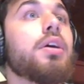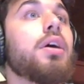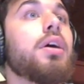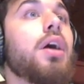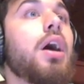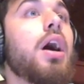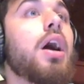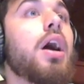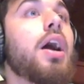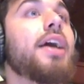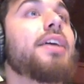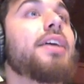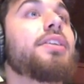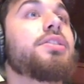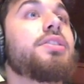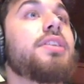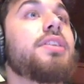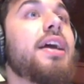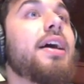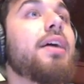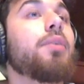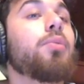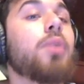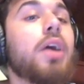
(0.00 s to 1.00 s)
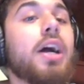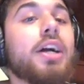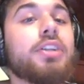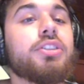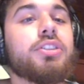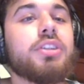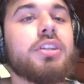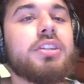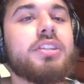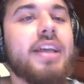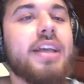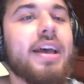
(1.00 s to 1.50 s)
All right, so now Roger
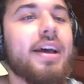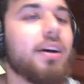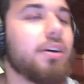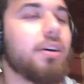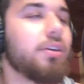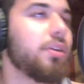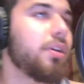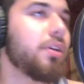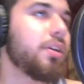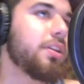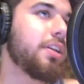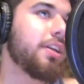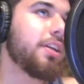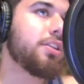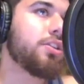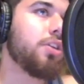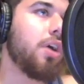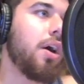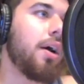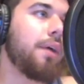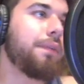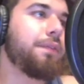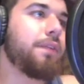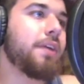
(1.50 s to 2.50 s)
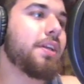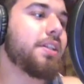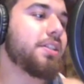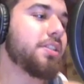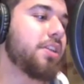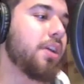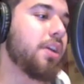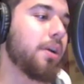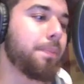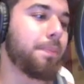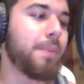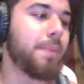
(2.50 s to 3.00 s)
Goodell, the Dolphins,
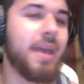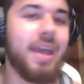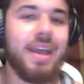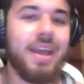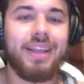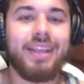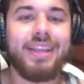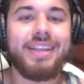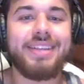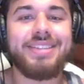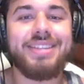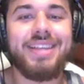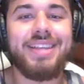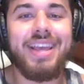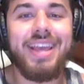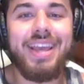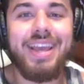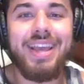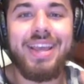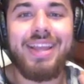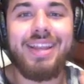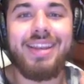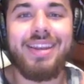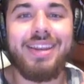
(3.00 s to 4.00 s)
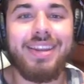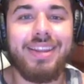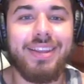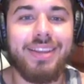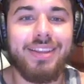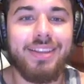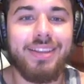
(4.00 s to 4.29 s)
their pick is in.